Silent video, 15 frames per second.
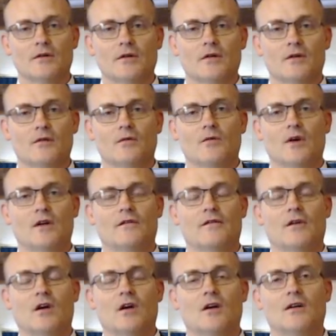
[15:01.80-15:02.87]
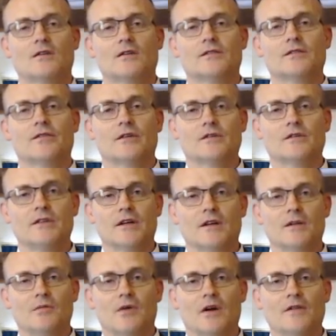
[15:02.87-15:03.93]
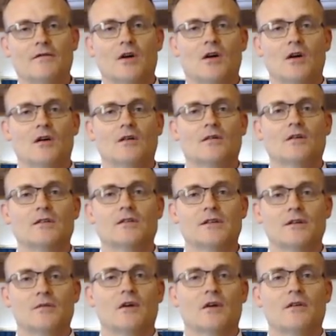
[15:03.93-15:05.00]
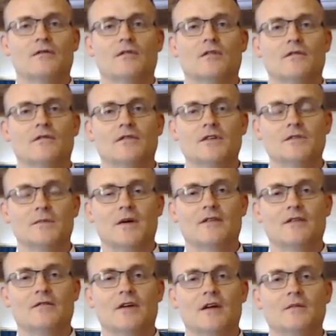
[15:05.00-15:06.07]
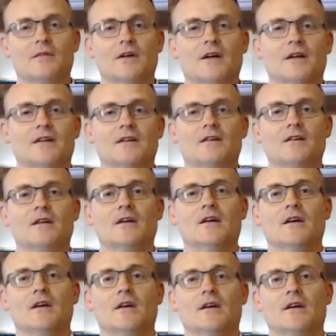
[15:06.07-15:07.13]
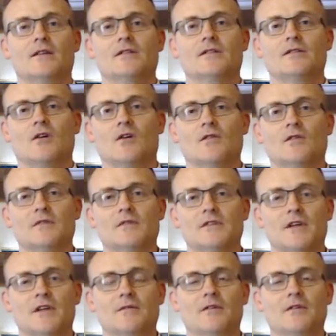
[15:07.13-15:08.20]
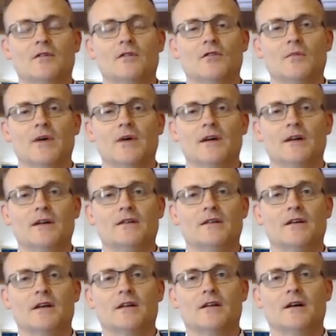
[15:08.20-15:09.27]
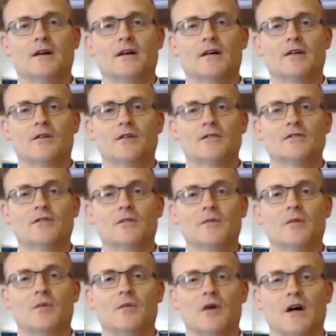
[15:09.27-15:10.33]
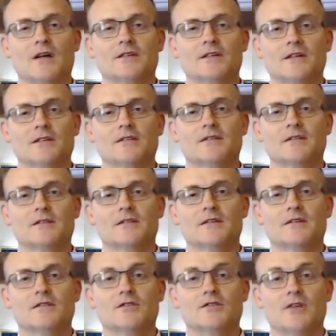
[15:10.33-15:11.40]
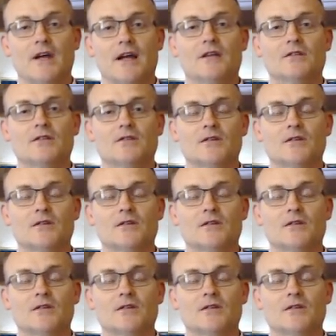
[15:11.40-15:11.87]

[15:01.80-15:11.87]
well for her, so you continue to pray for her, continue to pray for the Fishback family. I did get to talk to Miss Debbie a little bit, and, and uh, I know it's going to be a process. It's, it's a change